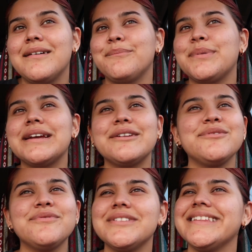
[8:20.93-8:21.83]
But I
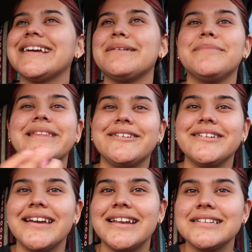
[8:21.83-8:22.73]
don't feel like I'm there
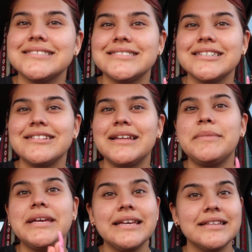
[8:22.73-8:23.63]
yet. I still
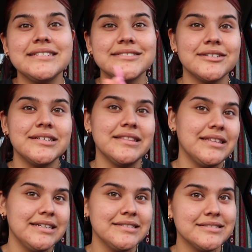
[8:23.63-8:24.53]
am healing certain
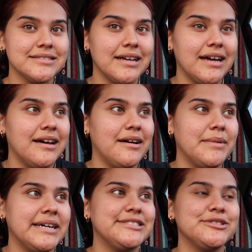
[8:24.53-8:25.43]
things.
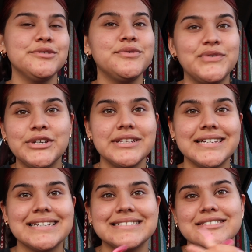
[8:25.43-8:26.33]
I do feel
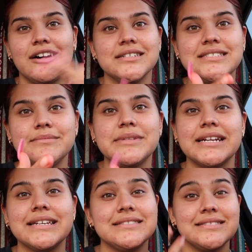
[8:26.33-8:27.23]
like it's awesome that
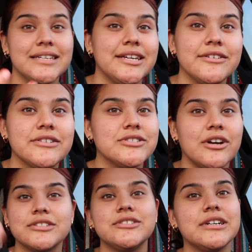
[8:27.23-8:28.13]
I can sit here and
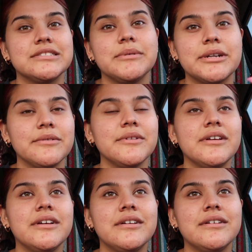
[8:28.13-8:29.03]
talk to you guys about it
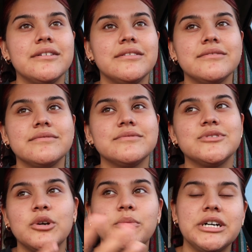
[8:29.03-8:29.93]

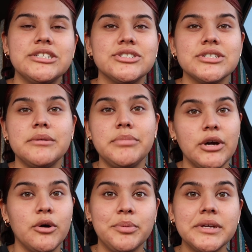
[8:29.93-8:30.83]
so much and be
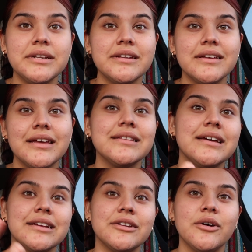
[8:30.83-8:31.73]
open and
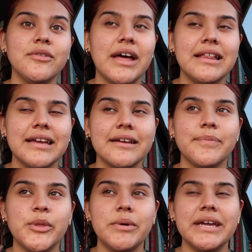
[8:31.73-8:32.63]
like know that like
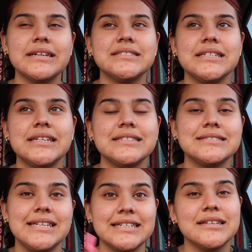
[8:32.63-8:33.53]
the way I see it
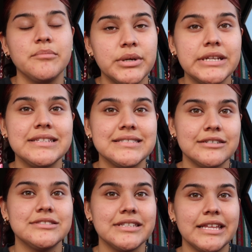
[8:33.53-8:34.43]
is, yes, I'm putting this
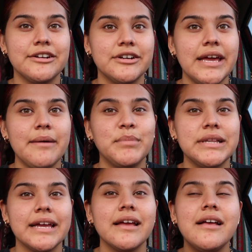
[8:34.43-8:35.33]
out to the internet, but
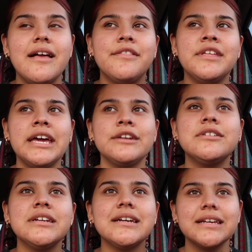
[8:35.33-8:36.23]
like the
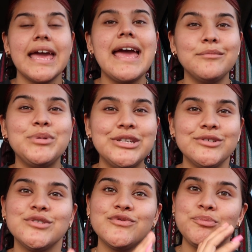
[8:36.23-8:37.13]
internet can be
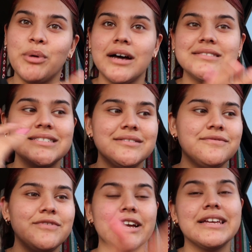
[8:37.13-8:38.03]
used for positive
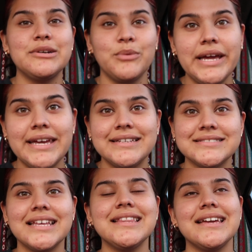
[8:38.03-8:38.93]
fucking
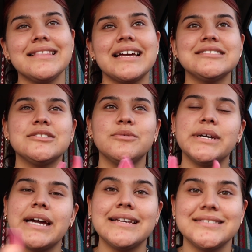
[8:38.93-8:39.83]
ways, and like that's the
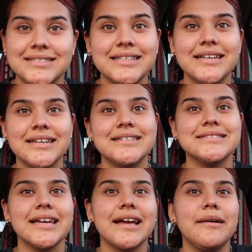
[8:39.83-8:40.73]
way I see it,
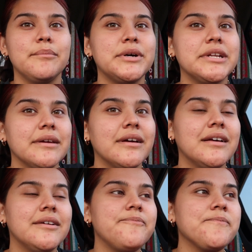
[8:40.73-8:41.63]
is like I'm putting
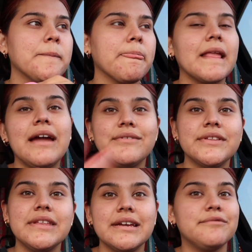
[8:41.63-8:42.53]

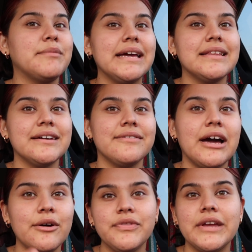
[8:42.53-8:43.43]
everything of my life
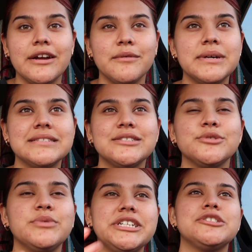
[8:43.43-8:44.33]
out there, but
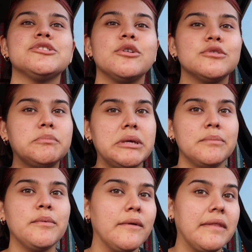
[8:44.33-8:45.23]
to reach those
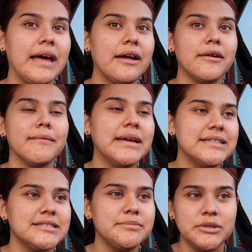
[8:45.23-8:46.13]
people that are
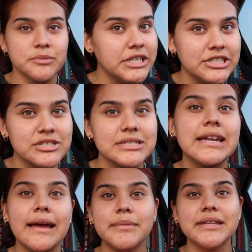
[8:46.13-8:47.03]
meant to be reached.
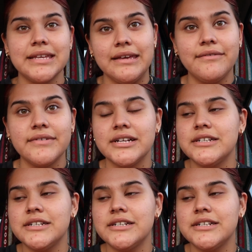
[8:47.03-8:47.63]
And I believe